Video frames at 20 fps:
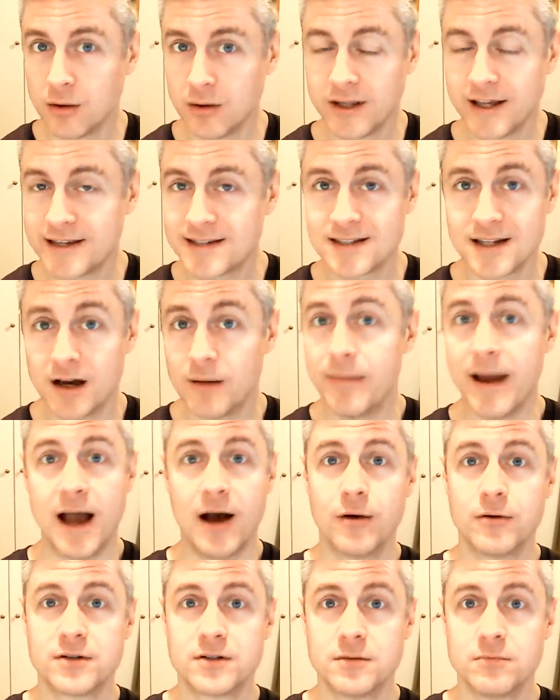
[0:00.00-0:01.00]
list
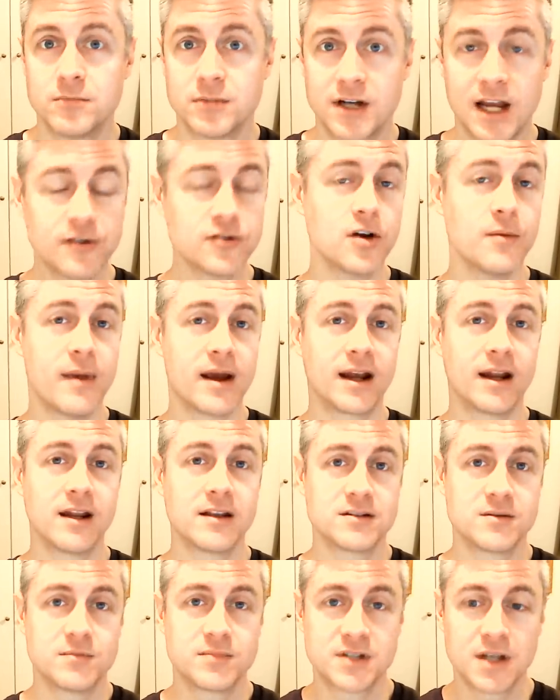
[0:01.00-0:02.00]
about catch-up
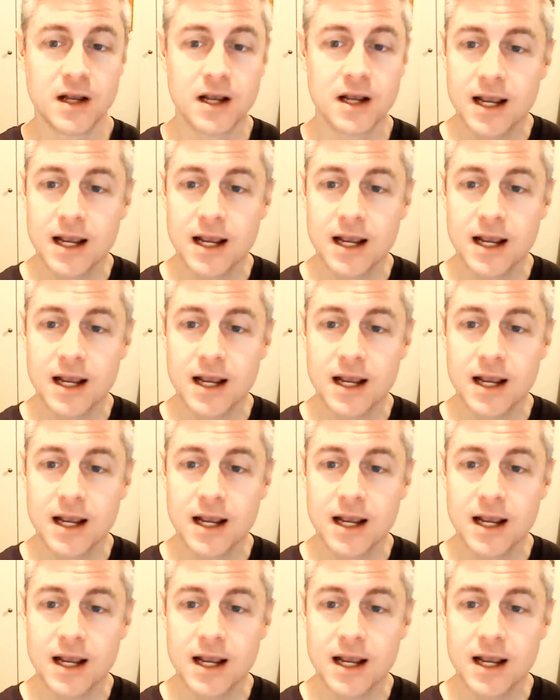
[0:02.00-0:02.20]
mechanisms.